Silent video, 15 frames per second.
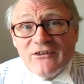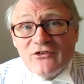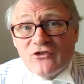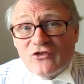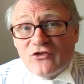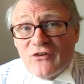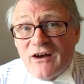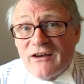
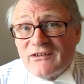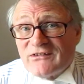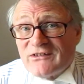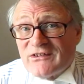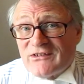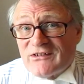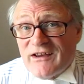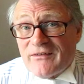tries
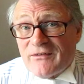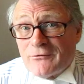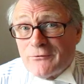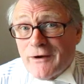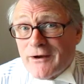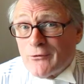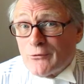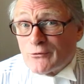to set the
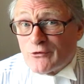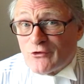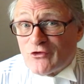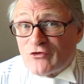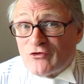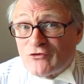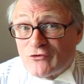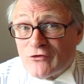record
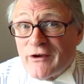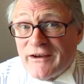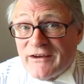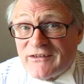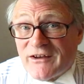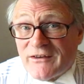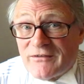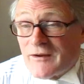
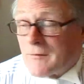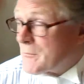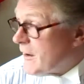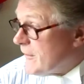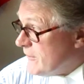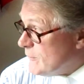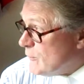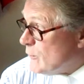straight, I think,
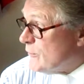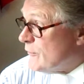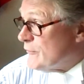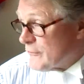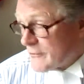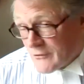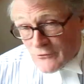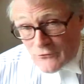by the authors
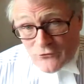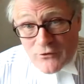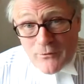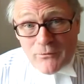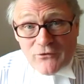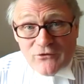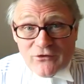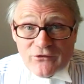and
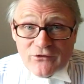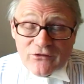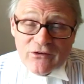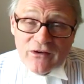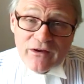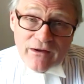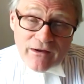contributors